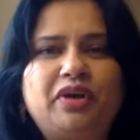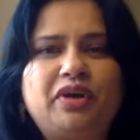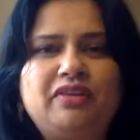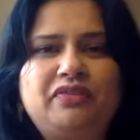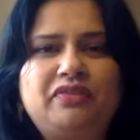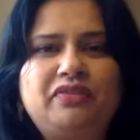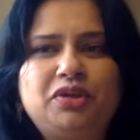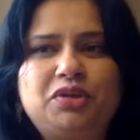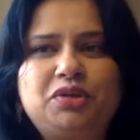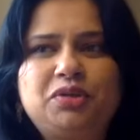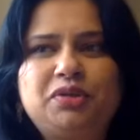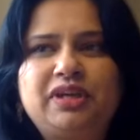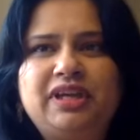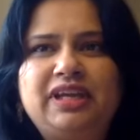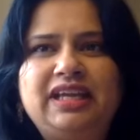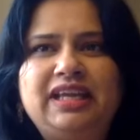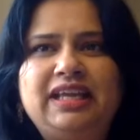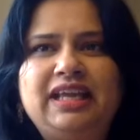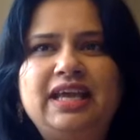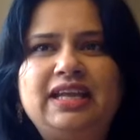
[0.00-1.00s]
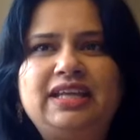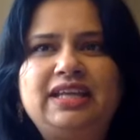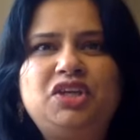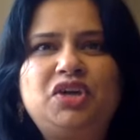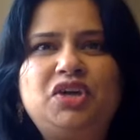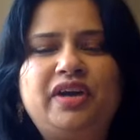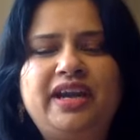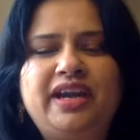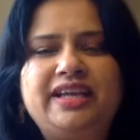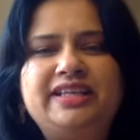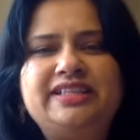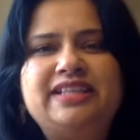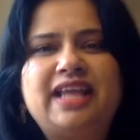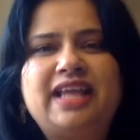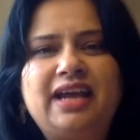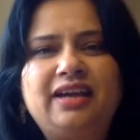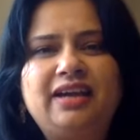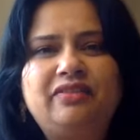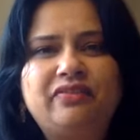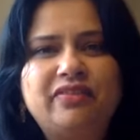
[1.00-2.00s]
of you to get your
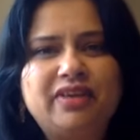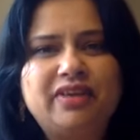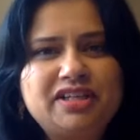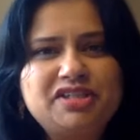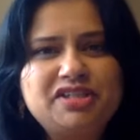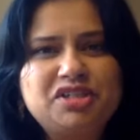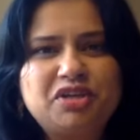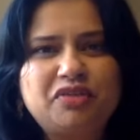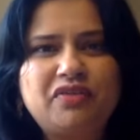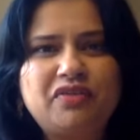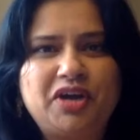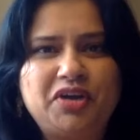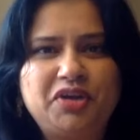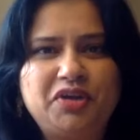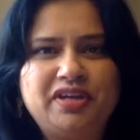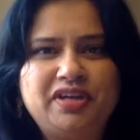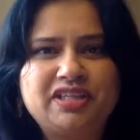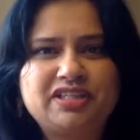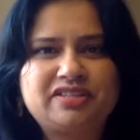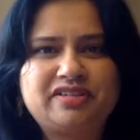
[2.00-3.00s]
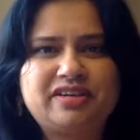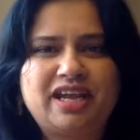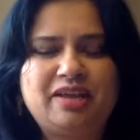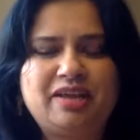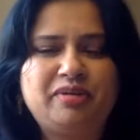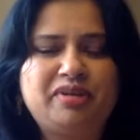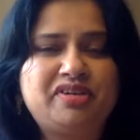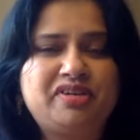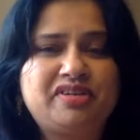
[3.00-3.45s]
exact words of how you describe it.